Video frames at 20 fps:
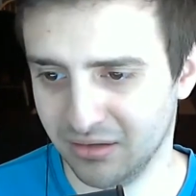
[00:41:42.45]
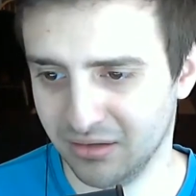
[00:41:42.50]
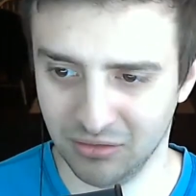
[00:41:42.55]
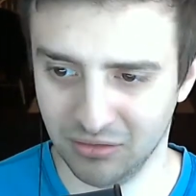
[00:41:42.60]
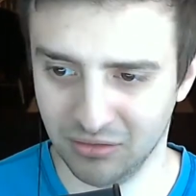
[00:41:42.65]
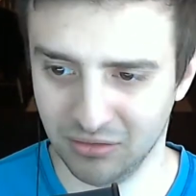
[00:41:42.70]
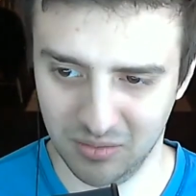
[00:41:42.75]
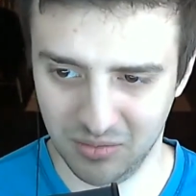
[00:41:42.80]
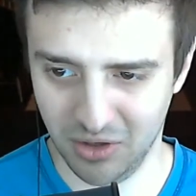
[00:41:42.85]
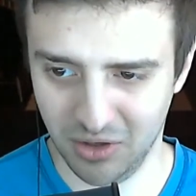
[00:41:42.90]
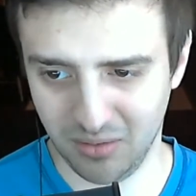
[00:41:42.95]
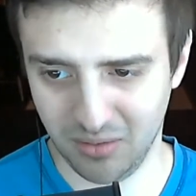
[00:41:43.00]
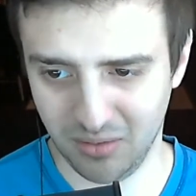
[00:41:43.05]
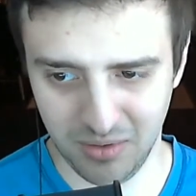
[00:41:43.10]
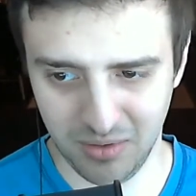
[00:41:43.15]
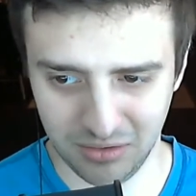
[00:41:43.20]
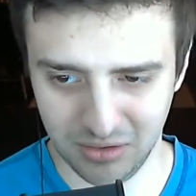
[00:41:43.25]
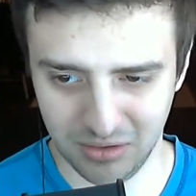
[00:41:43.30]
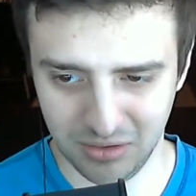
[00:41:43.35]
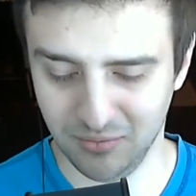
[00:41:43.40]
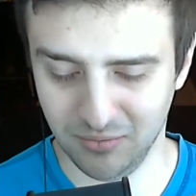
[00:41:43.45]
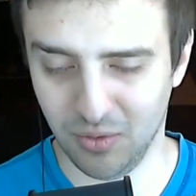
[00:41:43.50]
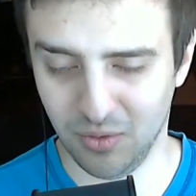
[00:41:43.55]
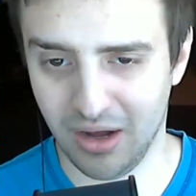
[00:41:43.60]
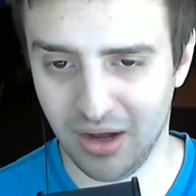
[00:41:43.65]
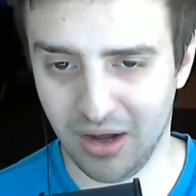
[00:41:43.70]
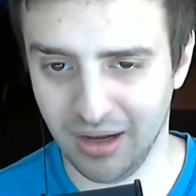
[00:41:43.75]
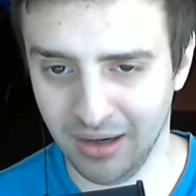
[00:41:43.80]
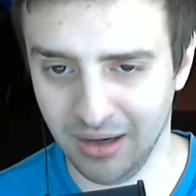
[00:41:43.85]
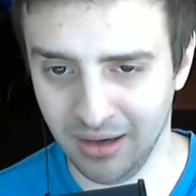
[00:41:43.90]
Here's the blog post of
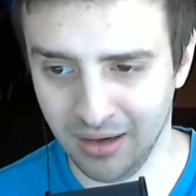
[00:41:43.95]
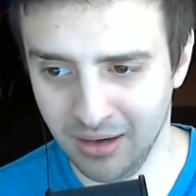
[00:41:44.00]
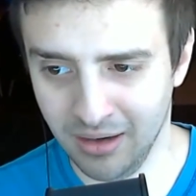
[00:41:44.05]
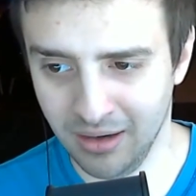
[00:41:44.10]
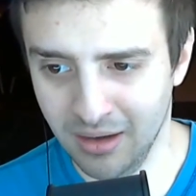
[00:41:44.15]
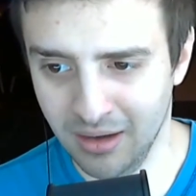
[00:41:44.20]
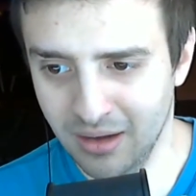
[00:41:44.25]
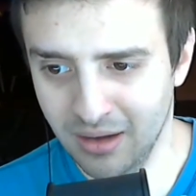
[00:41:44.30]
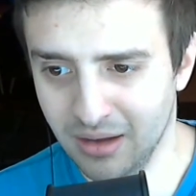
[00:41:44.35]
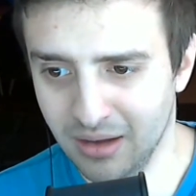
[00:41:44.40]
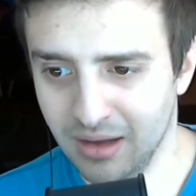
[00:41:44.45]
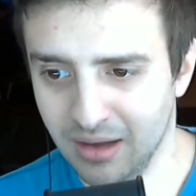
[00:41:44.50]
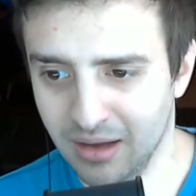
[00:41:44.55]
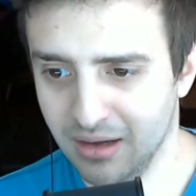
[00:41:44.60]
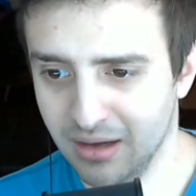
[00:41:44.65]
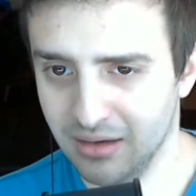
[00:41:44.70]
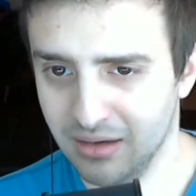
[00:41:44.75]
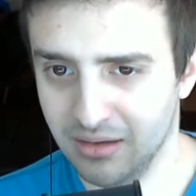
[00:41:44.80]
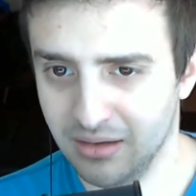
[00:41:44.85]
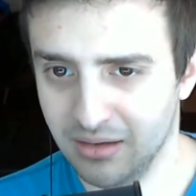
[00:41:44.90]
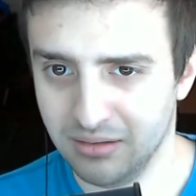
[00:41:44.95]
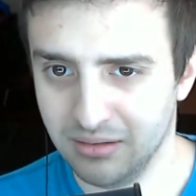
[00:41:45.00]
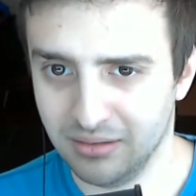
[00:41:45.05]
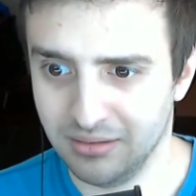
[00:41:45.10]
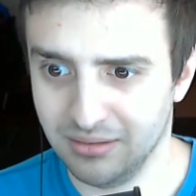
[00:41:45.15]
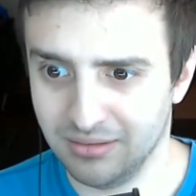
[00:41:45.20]
why, and